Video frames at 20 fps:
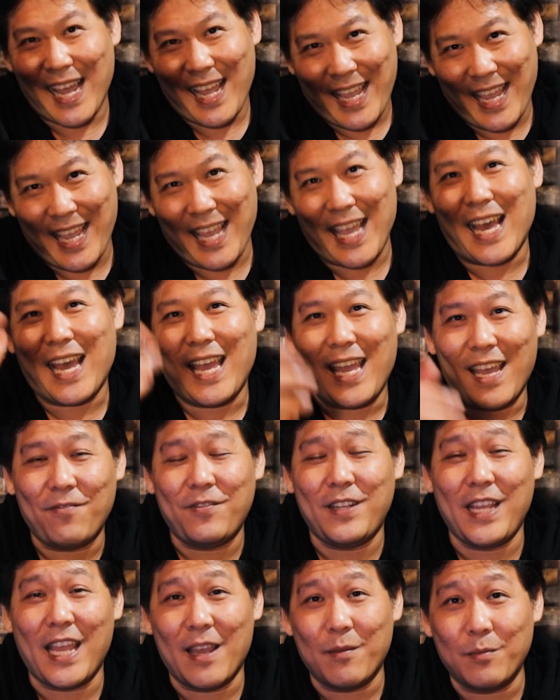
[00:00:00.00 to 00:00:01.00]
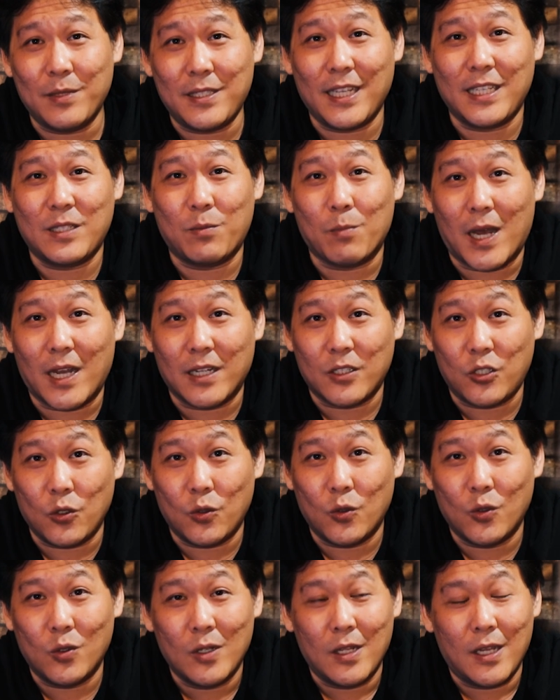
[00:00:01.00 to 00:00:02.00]
Hey, I have the M6 Mark
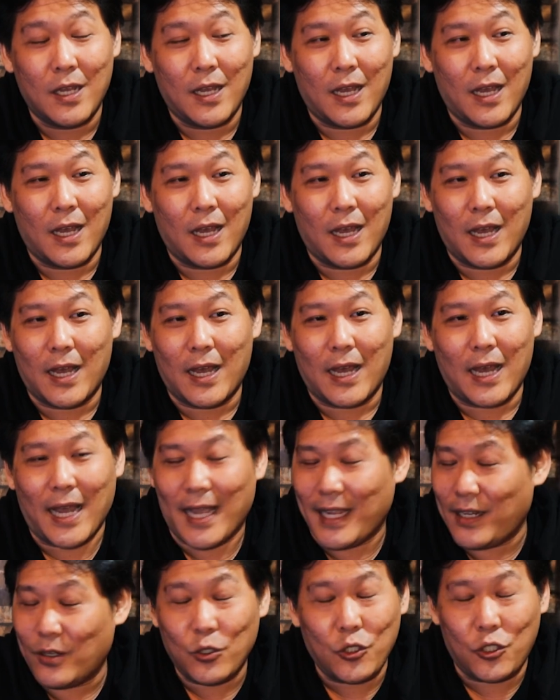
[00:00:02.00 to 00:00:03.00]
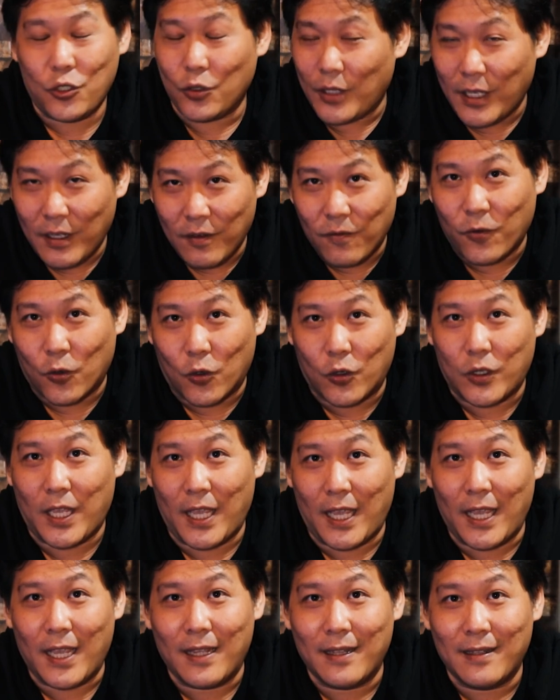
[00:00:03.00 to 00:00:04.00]
II. I don't shoot in
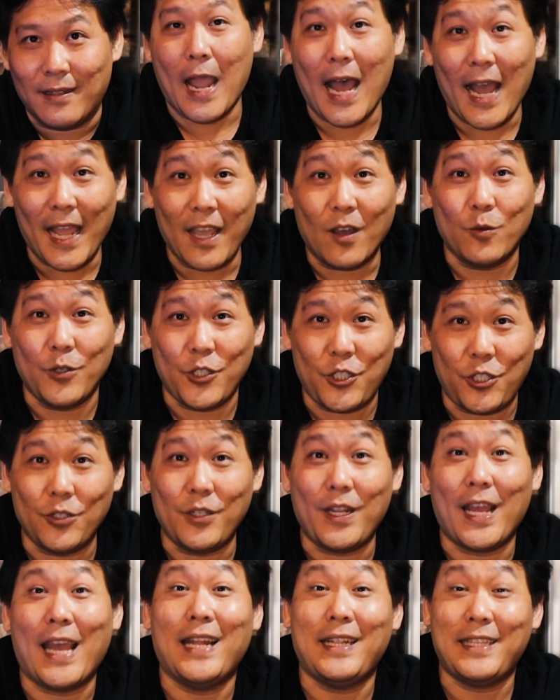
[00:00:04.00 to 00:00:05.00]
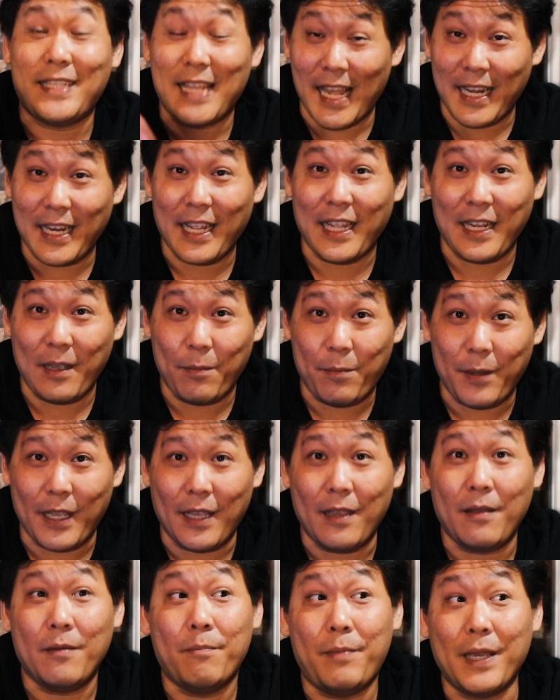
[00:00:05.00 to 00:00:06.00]
4K. I always shoot at
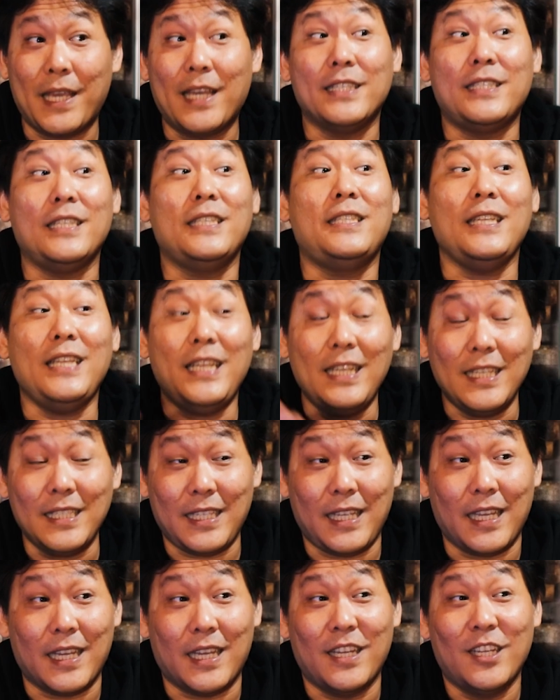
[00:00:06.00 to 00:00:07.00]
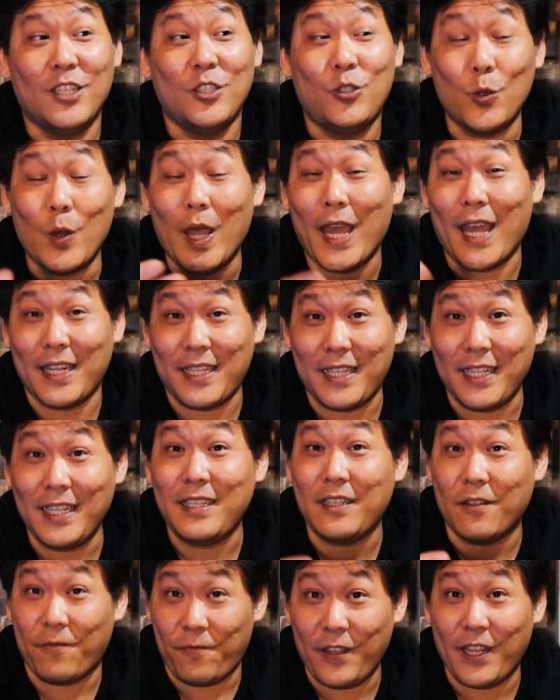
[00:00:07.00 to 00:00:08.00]
1080p because it's easier to
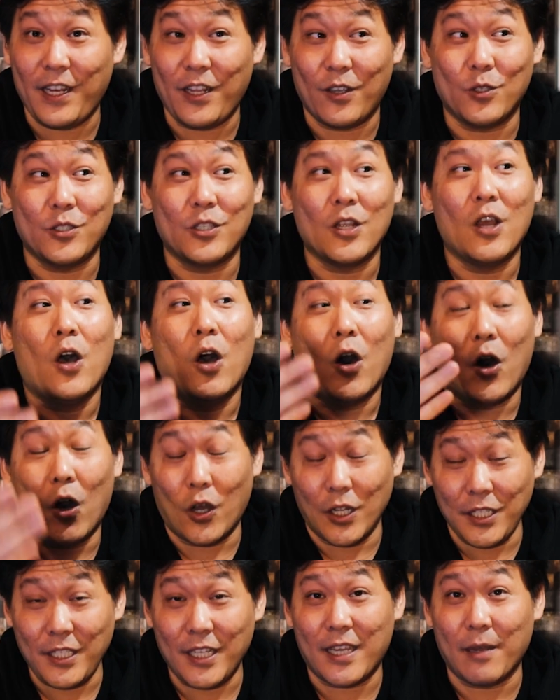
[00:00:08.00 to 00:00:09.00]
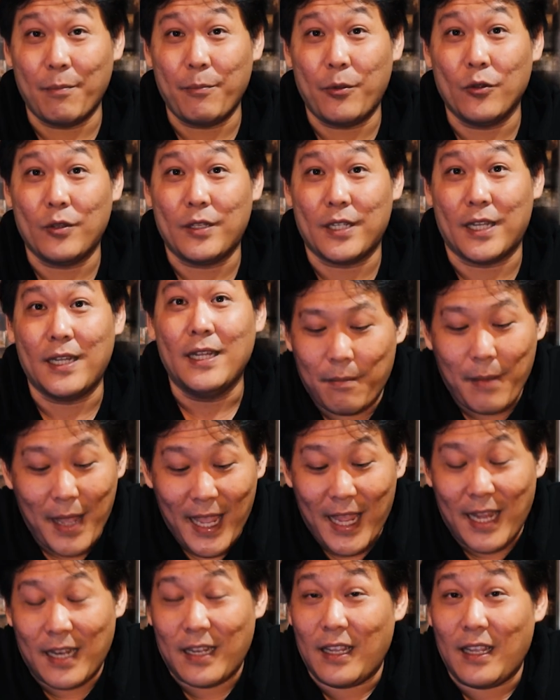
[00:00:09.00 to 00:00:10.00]
edit the videos on your computer.
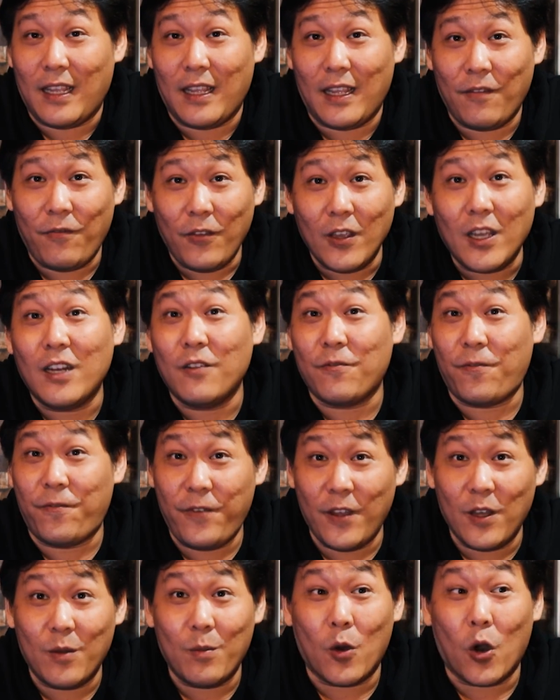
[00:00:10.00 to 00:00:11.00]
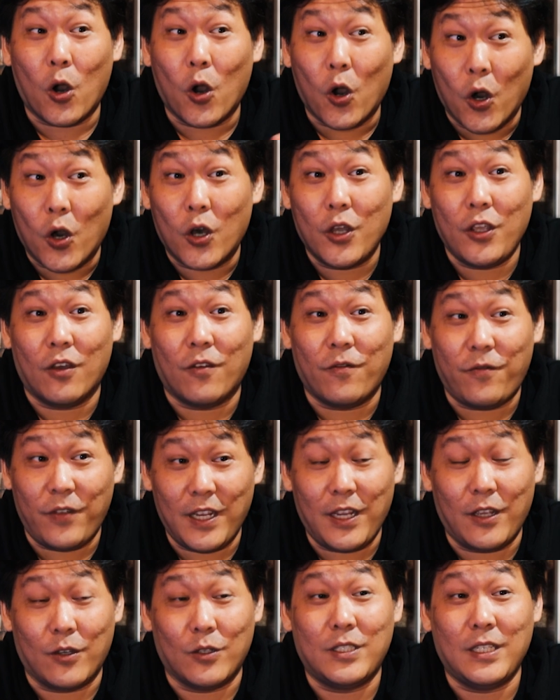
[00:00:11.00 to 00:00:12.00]
Man, if you're gonna film all your
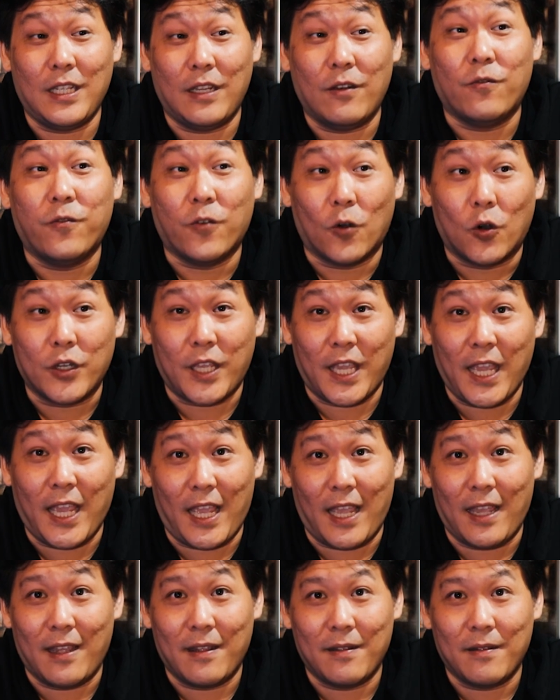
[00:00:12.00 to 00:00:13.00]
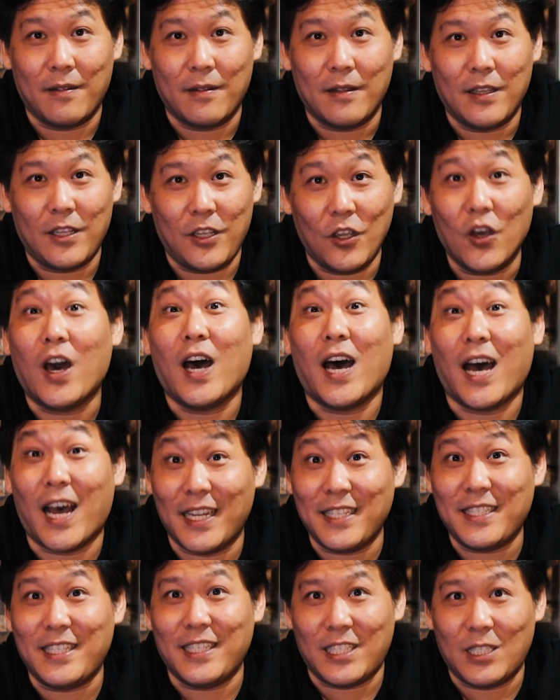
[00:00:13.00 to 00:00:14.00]
videos in 4K, your
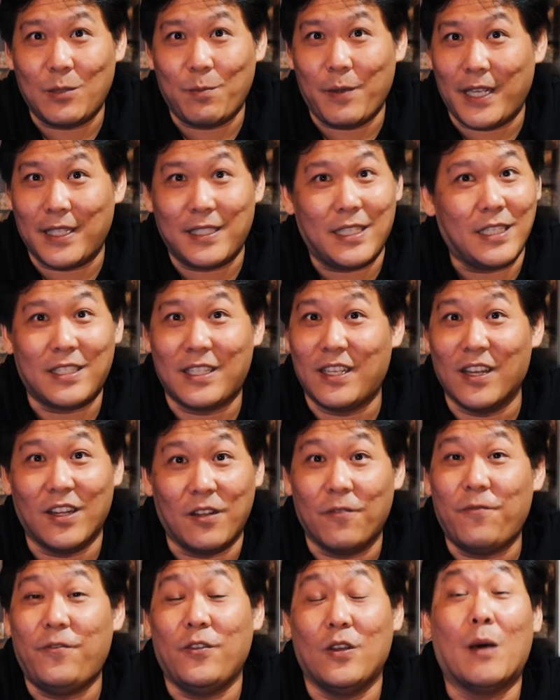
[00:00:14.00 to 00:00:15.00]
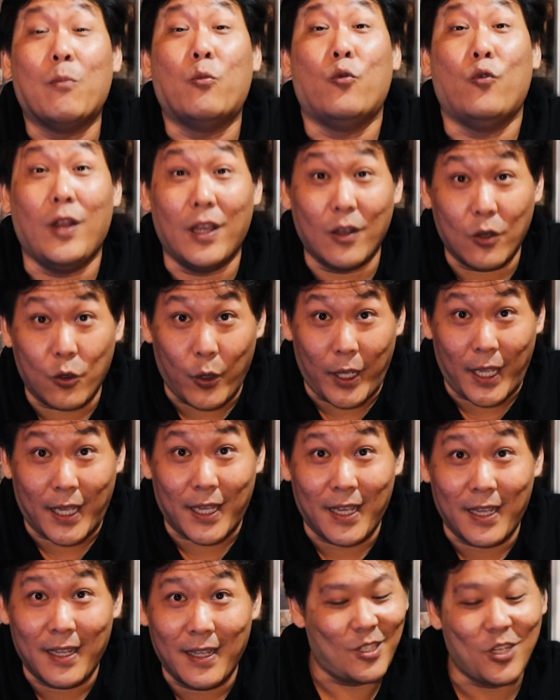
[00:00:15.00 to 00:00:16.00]
hard disk space is gonna fill up real
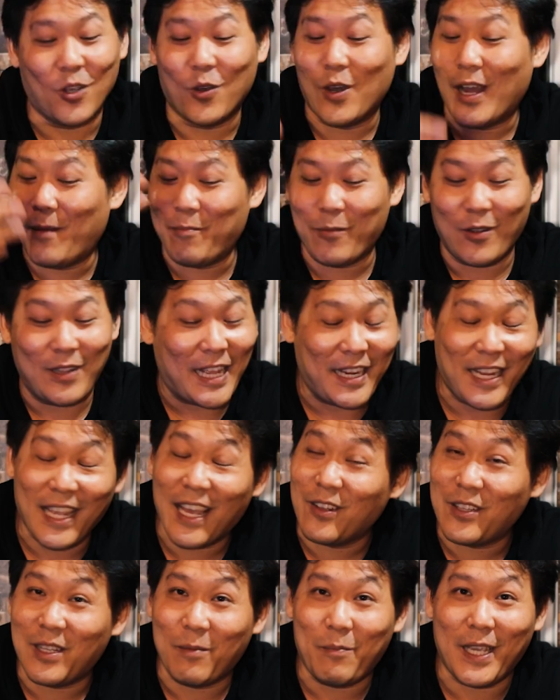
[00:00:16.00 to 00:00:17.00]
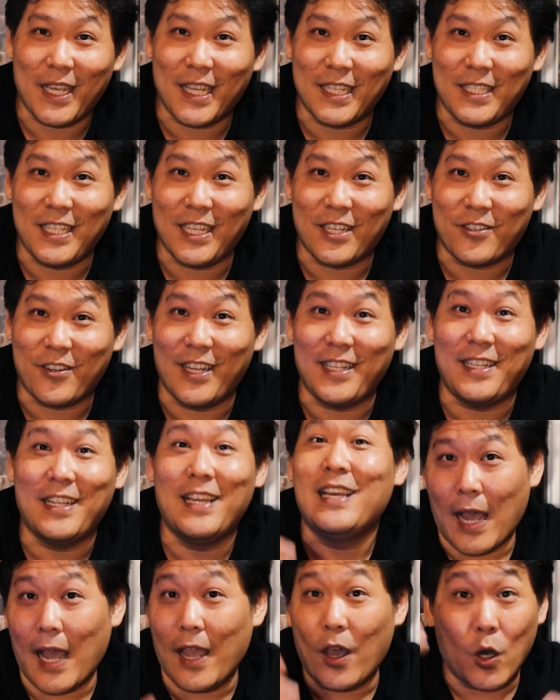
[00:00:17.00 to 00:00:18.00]
quick. So I'm letting out the biggest secret.
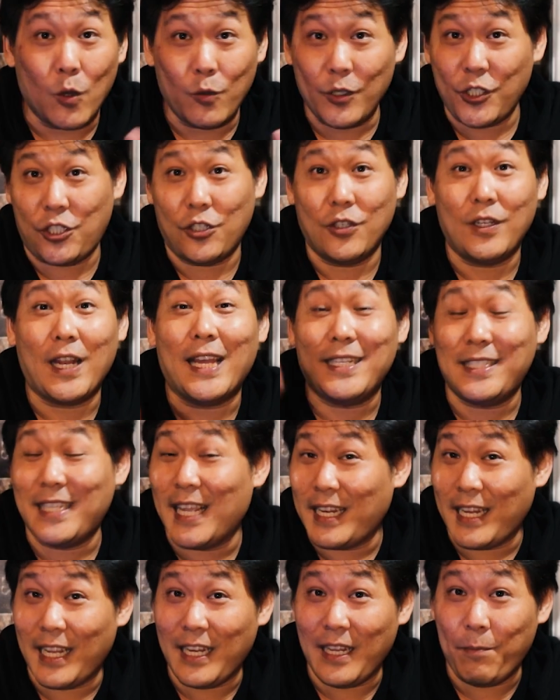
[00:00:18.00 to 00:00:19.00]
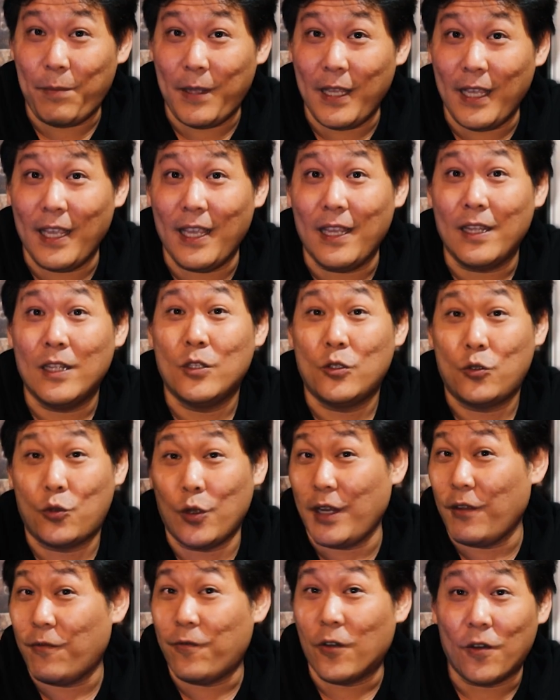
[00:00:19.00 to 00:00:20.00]
I always shoot at 1080p,
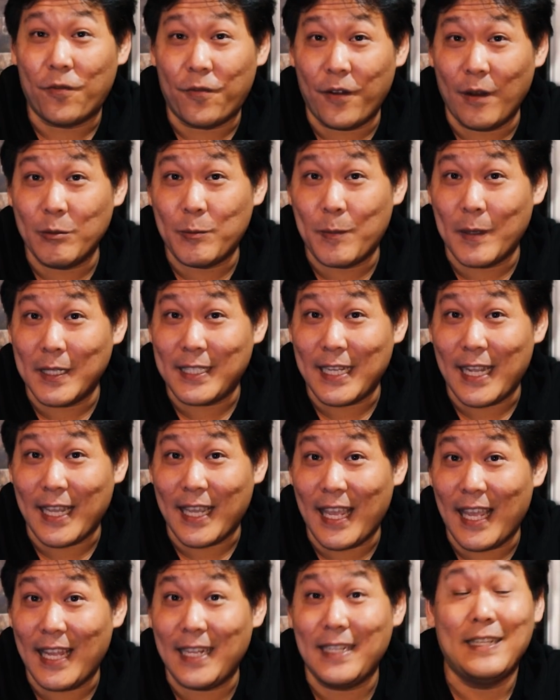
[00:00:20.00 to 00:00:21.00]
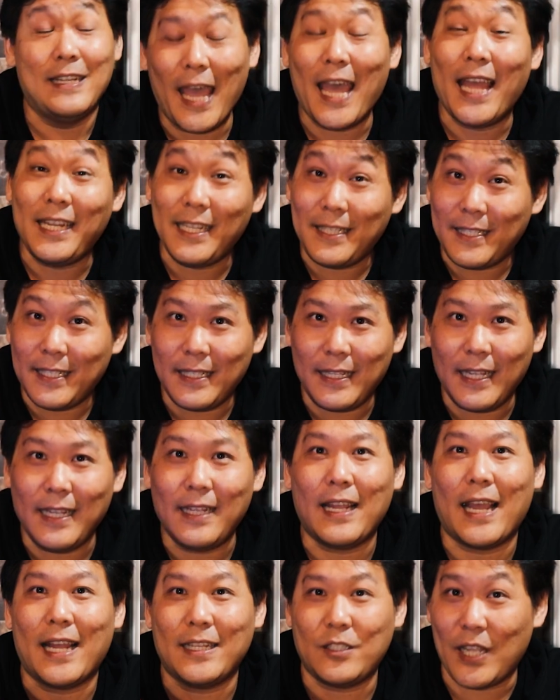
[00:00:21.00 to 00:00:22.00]
24 frames per second, edited
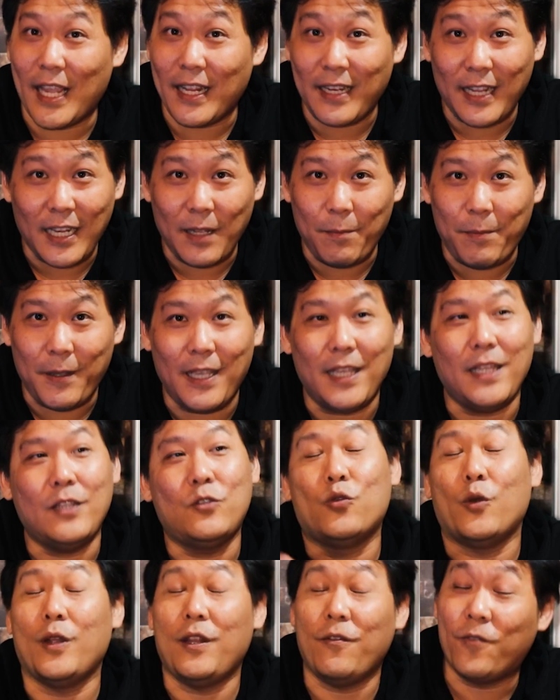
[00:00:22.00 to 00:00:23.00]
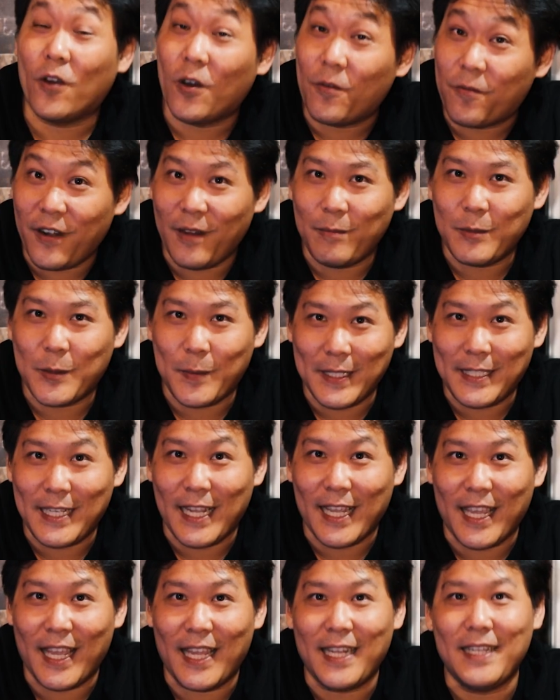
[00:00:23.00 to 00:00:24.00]
it at 1080p, 24 frames per
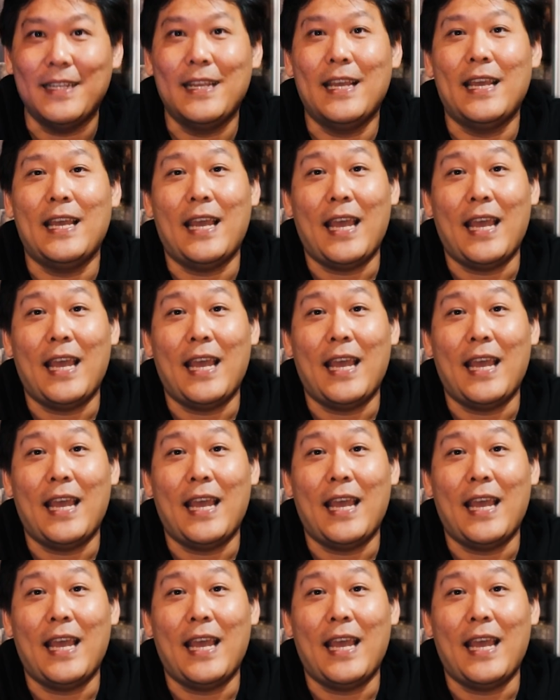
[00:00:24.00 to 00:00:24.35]
second,